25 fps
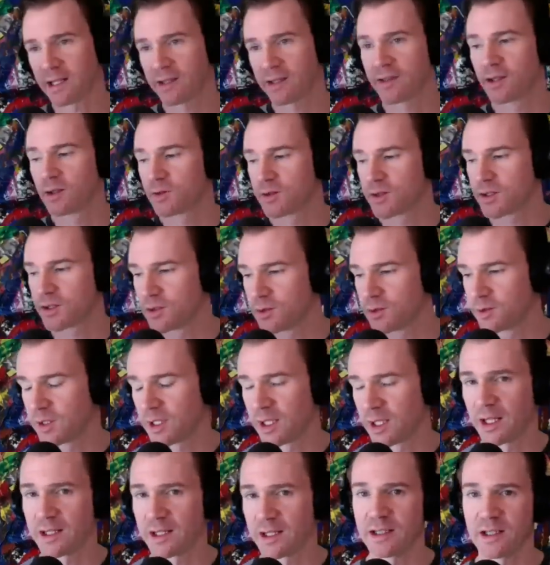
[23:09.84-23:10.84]
though to
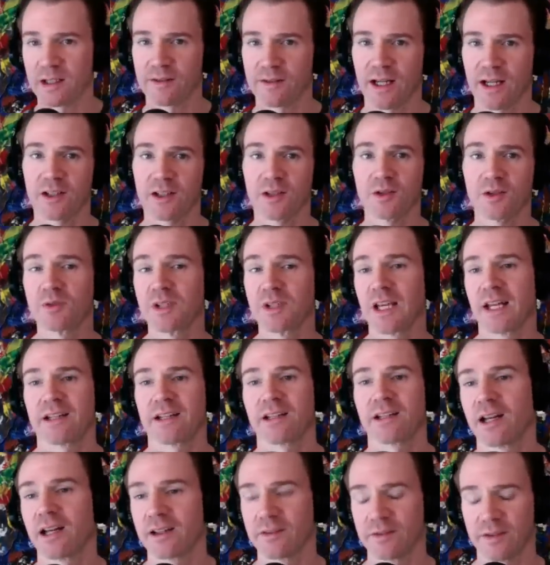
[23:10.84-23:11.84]
the idea of how do you get
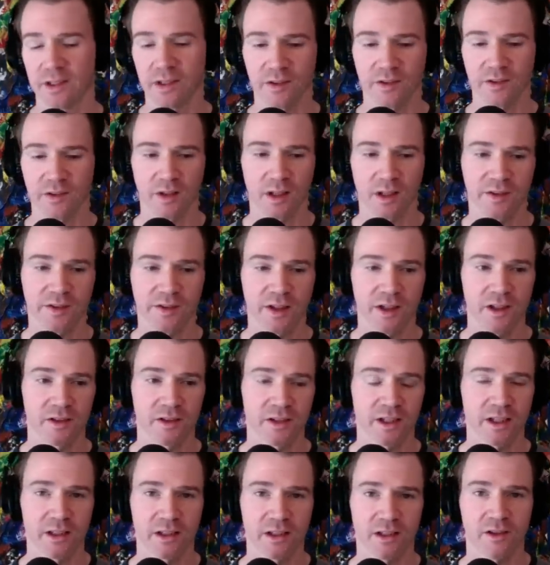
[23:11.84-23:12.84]
confidence. So let's say
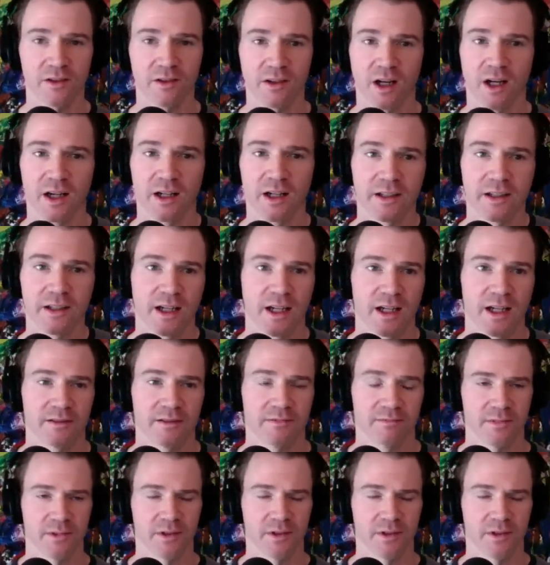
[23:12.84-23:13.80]
you're incontinent.